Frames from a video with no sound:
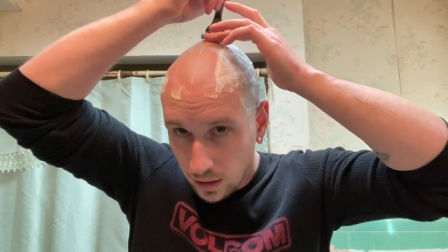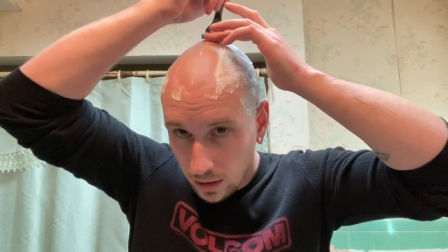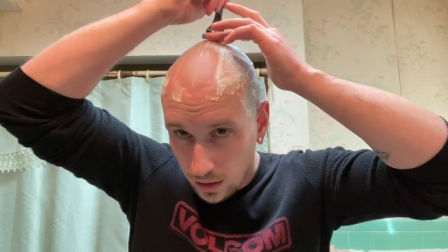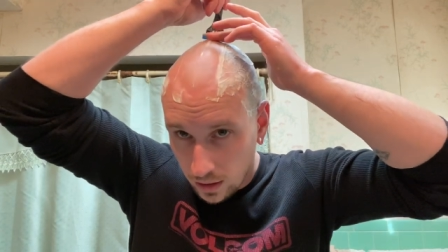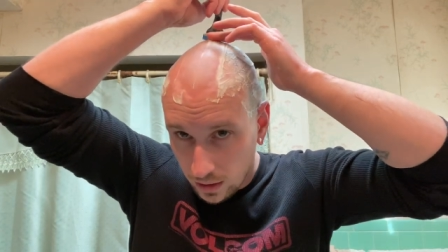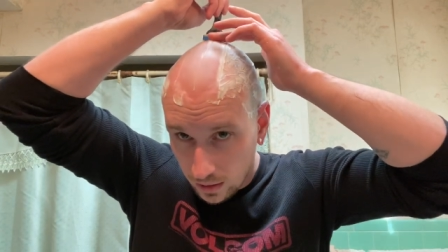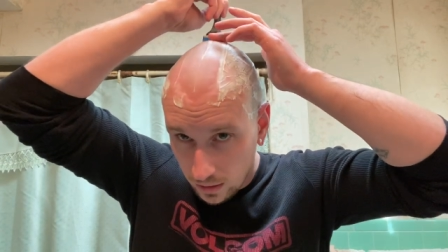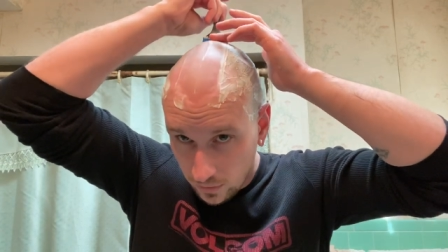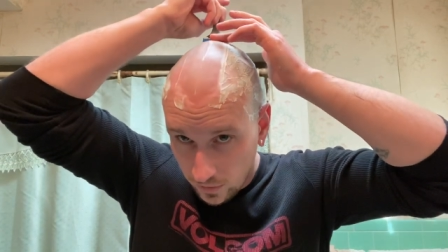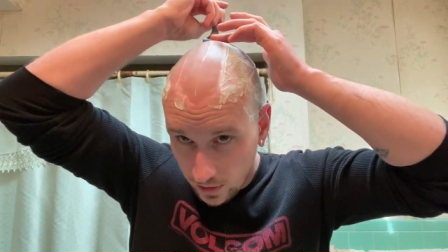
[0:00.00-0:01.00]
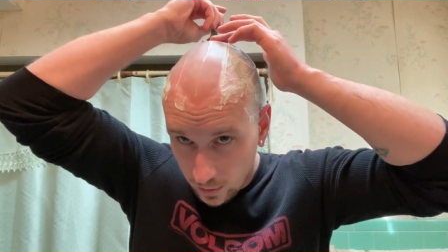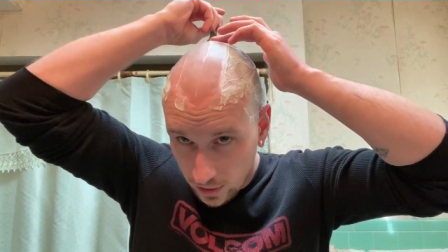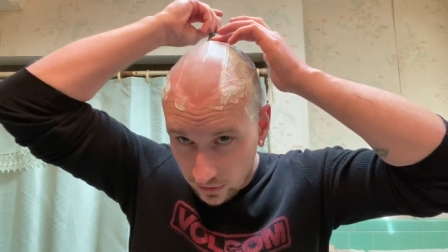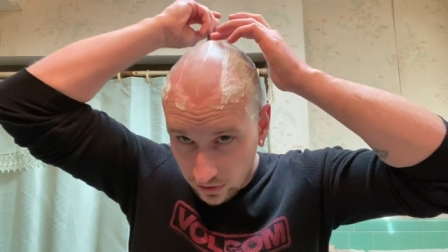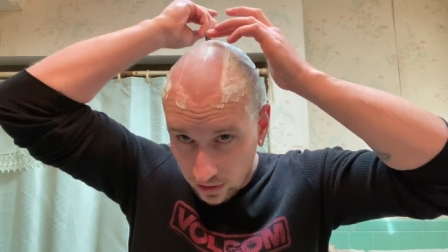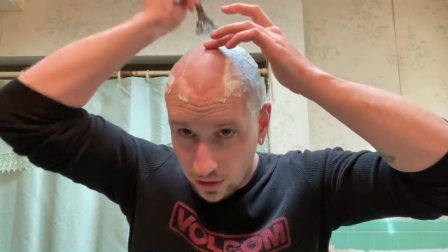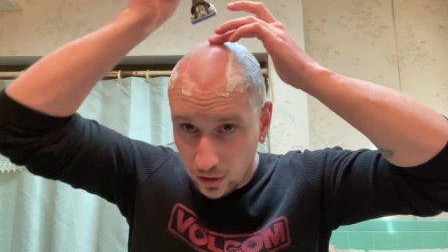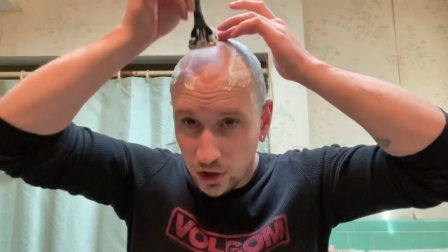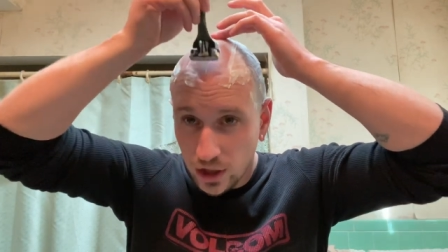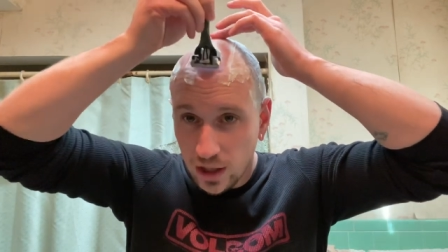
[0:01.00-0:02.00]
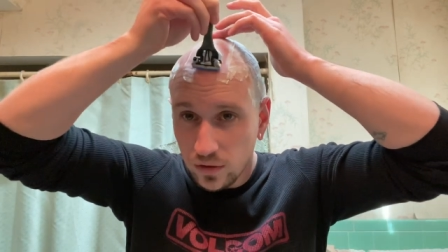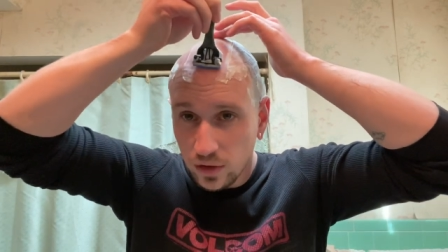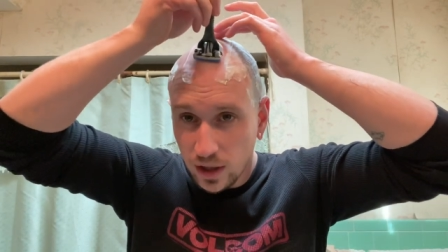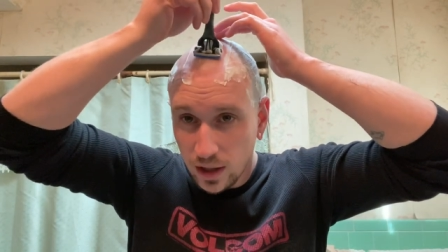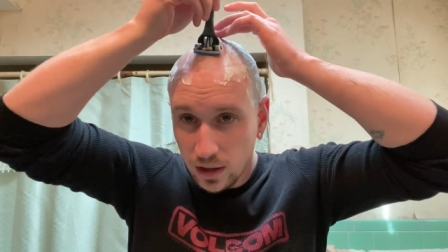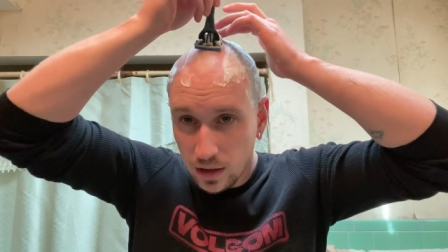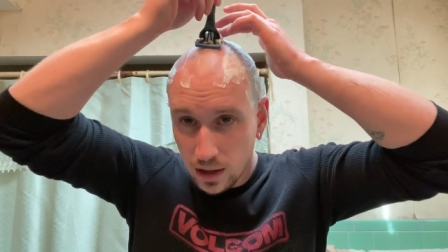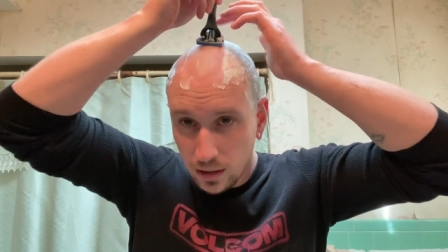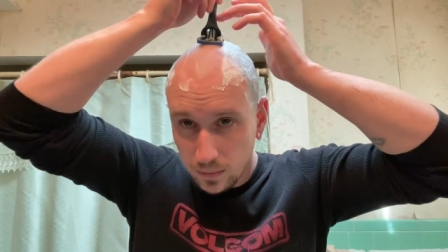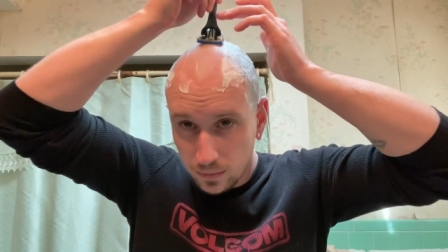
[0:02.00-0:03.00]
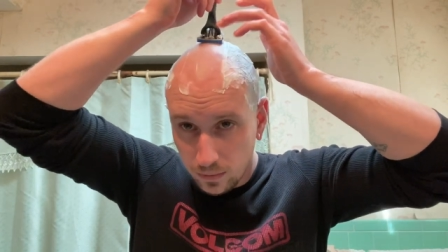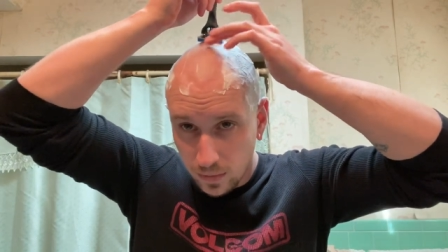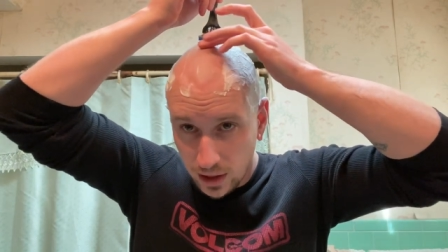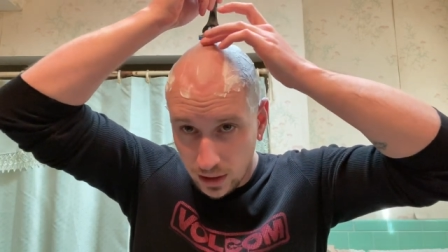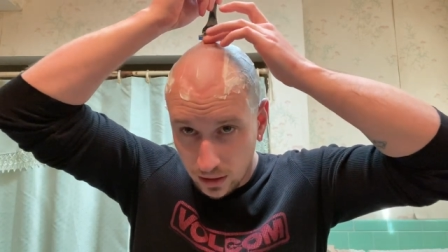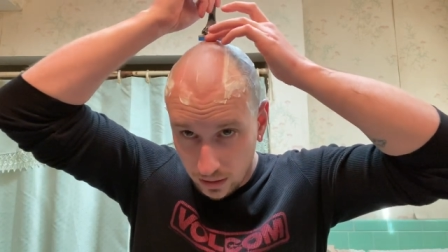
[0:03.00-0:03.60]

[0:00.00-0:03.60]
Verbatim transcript: And if anyone else here shaves their head, they might